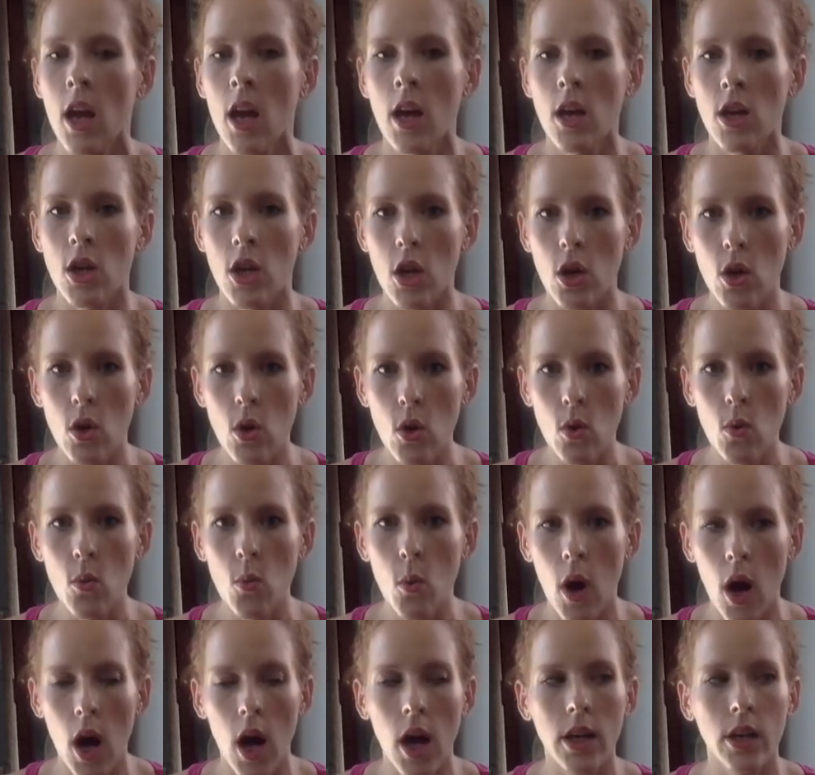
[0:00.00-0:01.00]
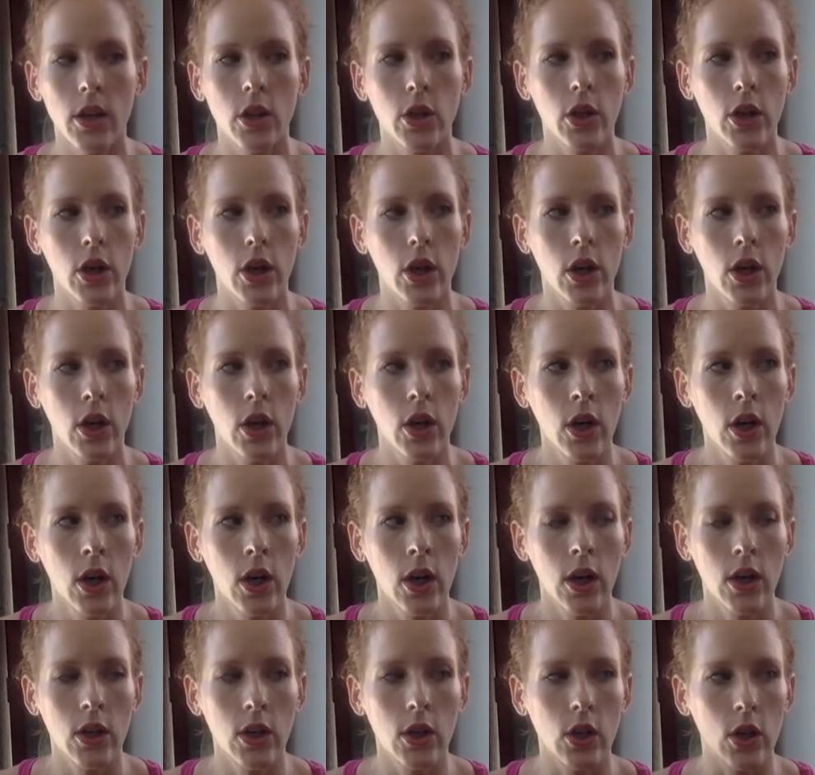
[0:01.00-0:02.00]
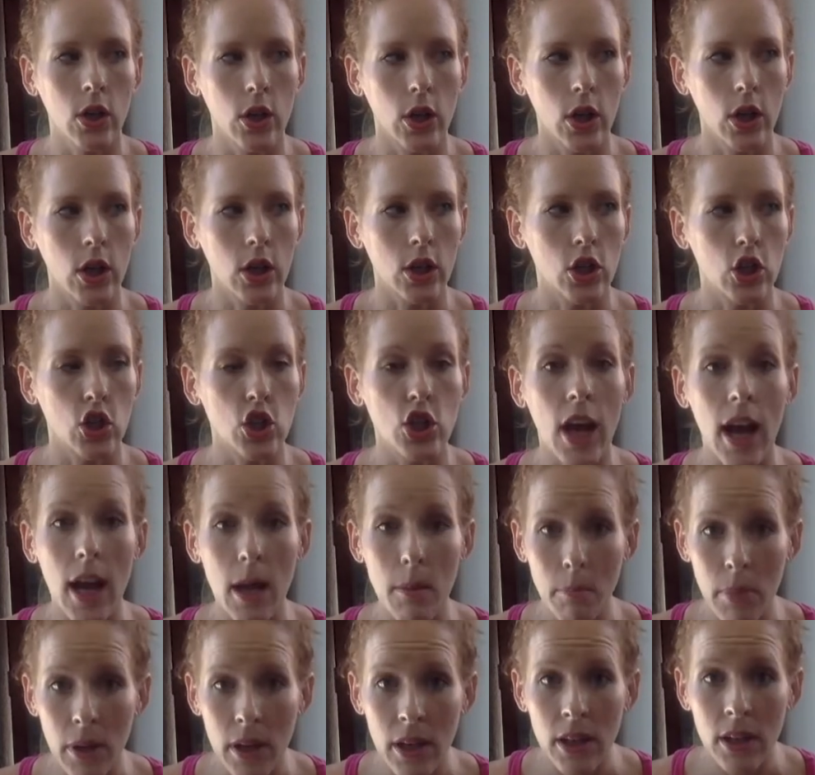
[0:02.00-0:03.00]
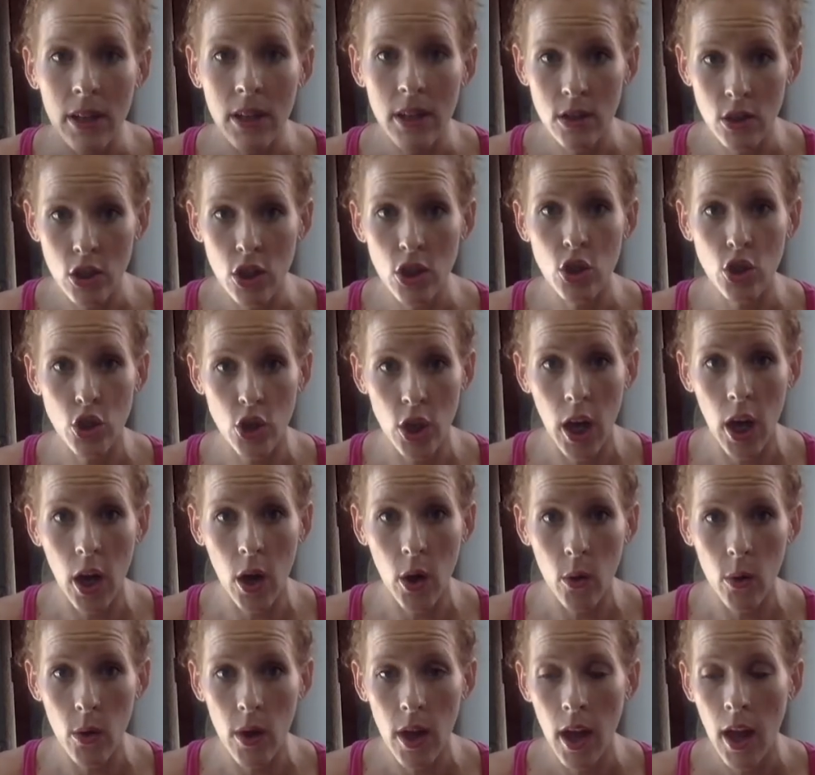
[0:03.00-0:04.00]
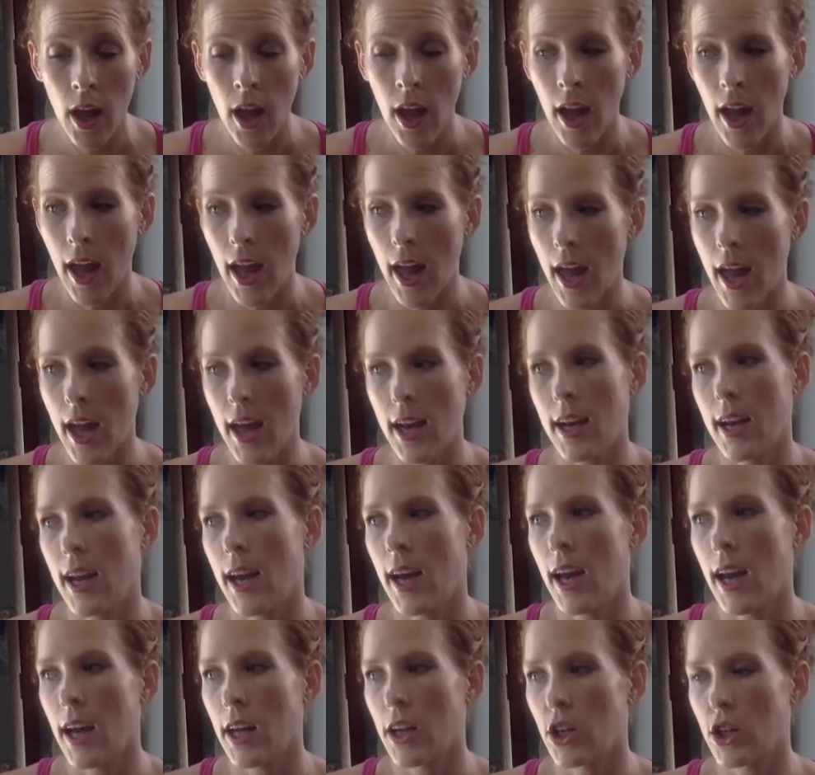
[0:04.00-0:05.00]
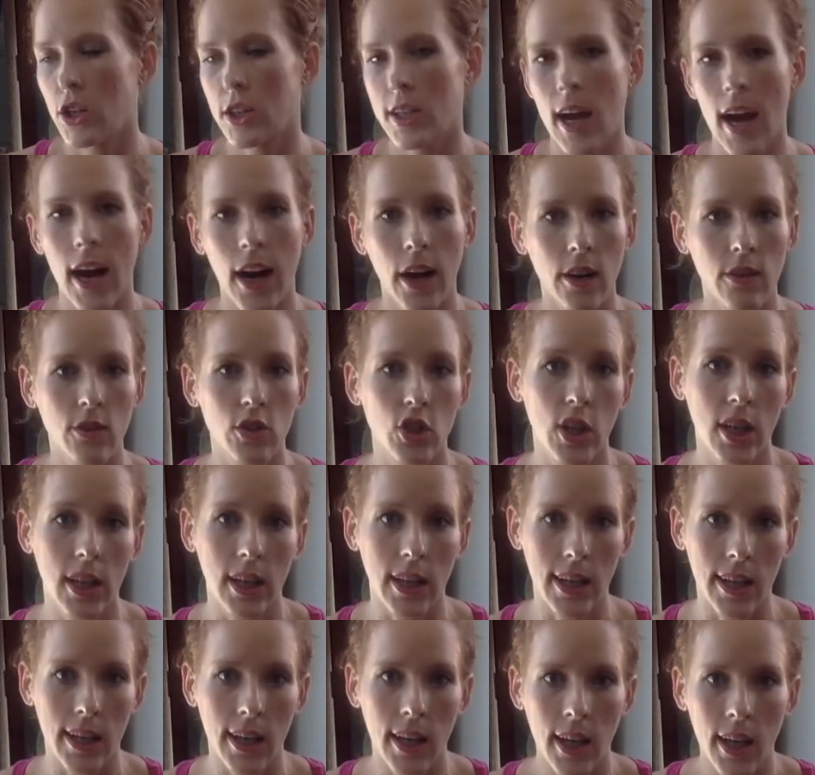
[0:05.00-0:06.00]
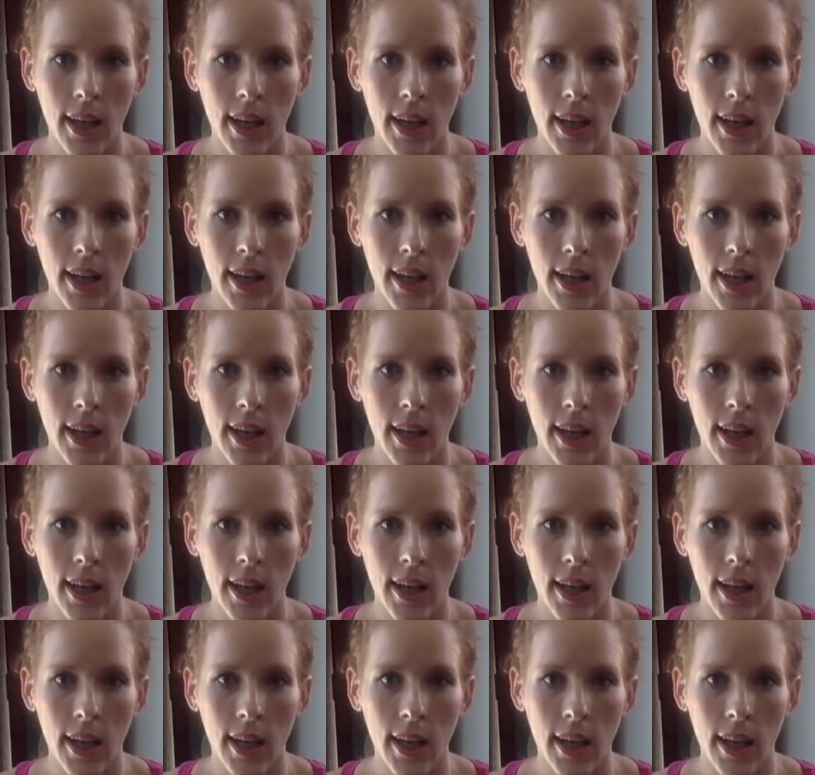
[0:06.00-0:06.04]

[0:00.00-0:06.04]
You want your shape to show, and you're tired of jiggling.